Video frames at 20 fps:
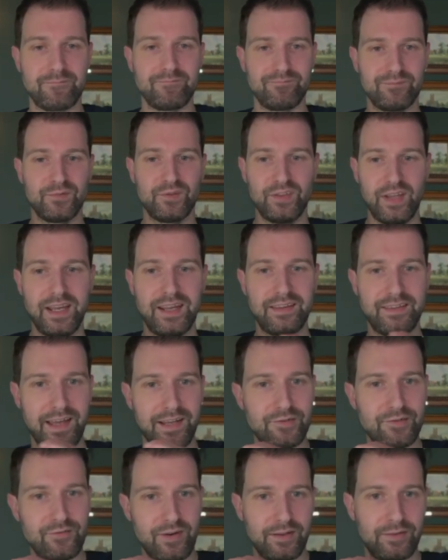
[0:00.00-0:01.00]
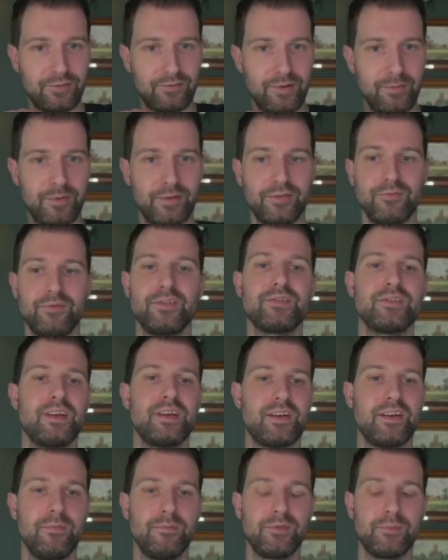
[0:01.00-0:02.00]
take that transcript, because originally it
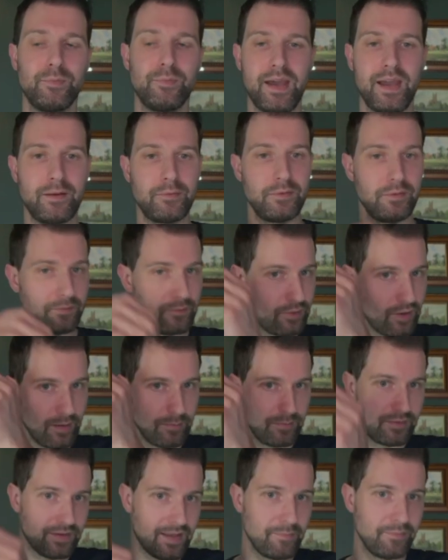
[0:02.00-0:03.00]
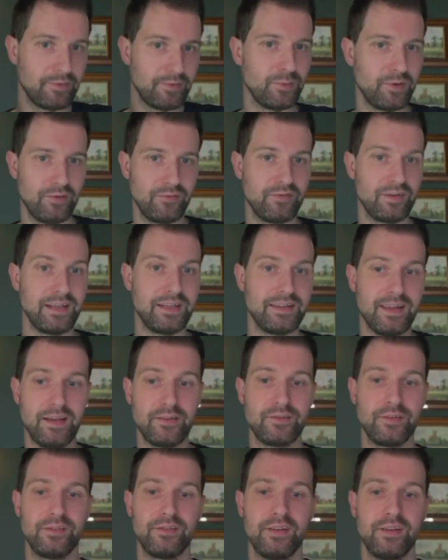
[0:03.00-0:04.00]
comes back with timestamps. We don't need that
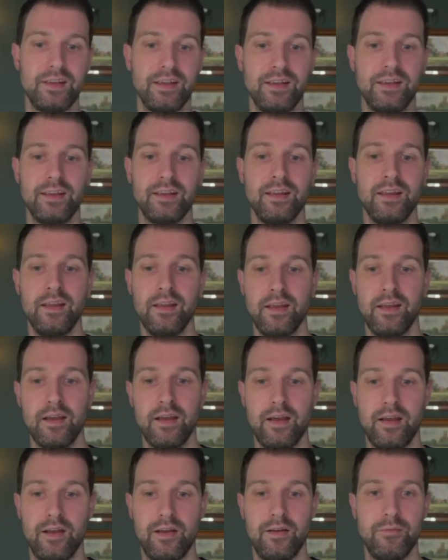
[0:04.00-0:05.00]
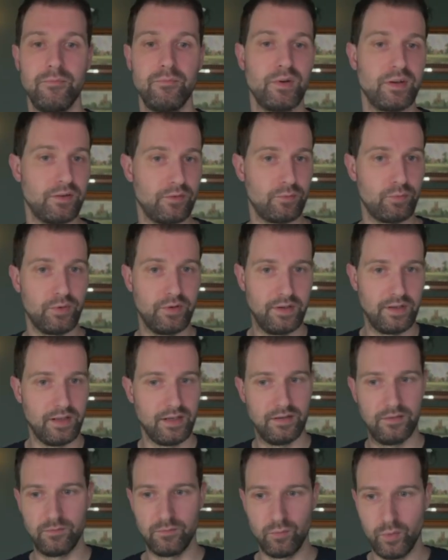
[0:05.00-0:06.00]
just here. We just want it in
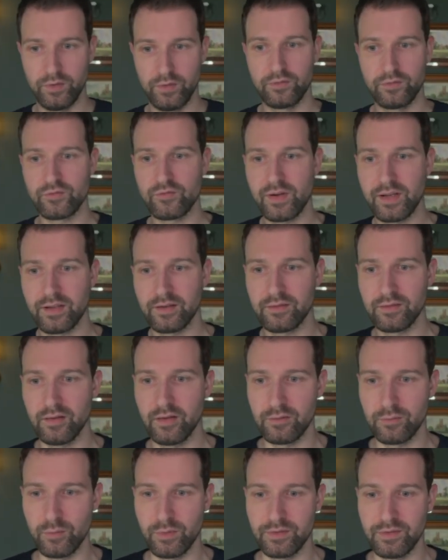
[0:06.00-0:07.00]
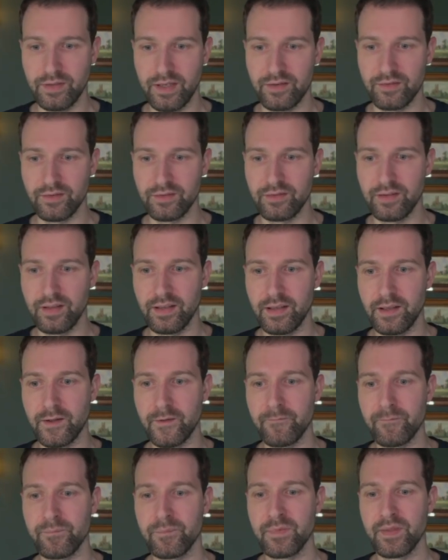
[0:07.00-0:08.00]
one string, so that's what we take just here.
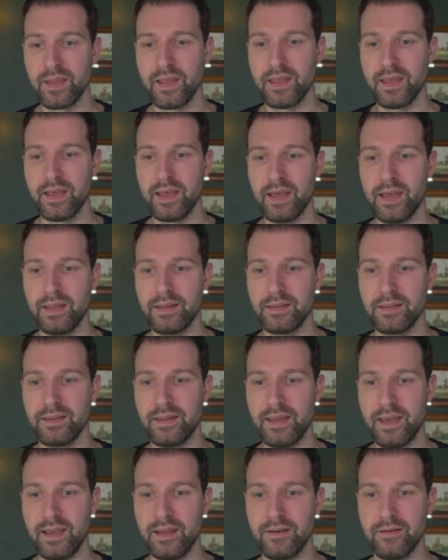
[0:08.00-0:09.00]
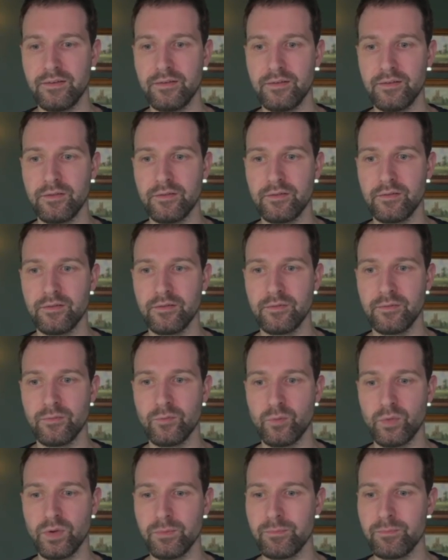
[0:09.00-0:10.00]
And then
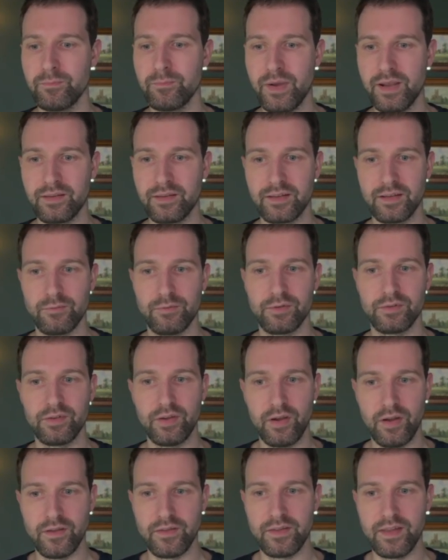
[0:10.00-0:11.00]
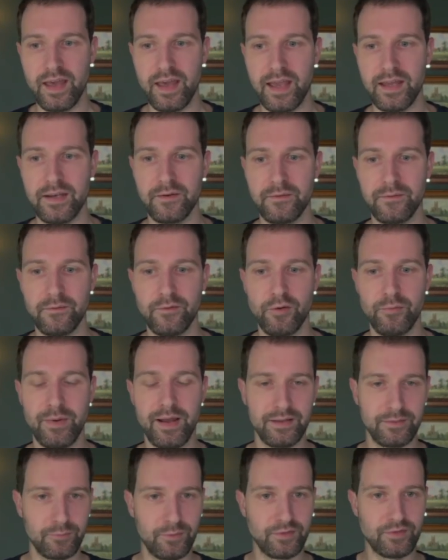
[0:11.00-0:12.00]
we basically return that in a format
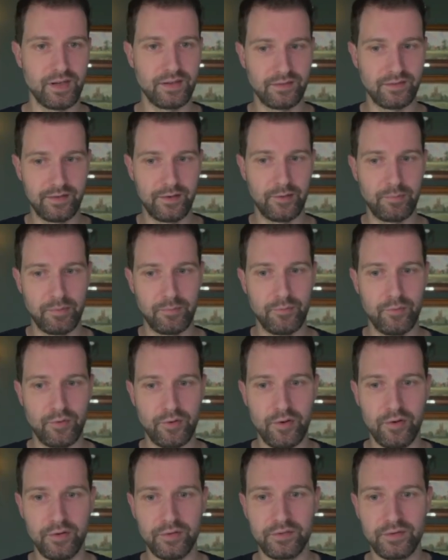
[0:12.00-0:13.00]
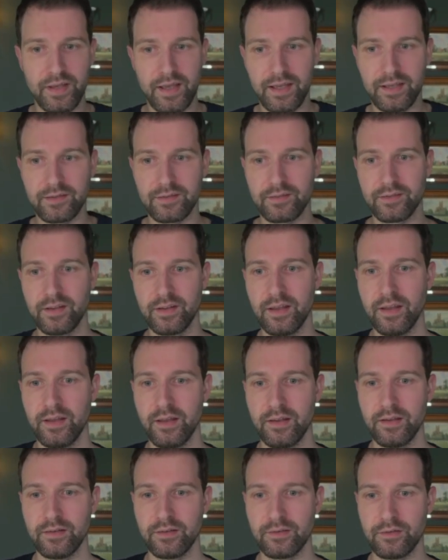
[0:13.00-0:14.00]
which has a little bit more context.
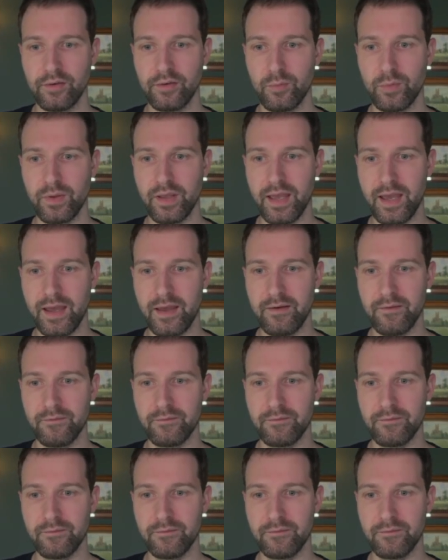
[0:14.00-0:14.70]
So we have